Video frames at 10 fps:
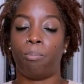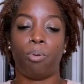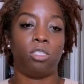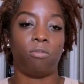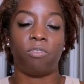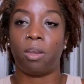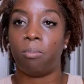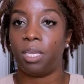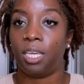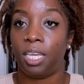put some
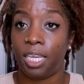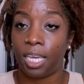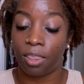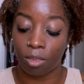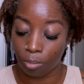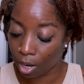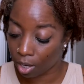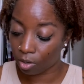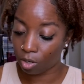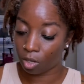vitamin E in the
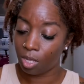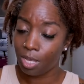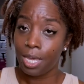bottle,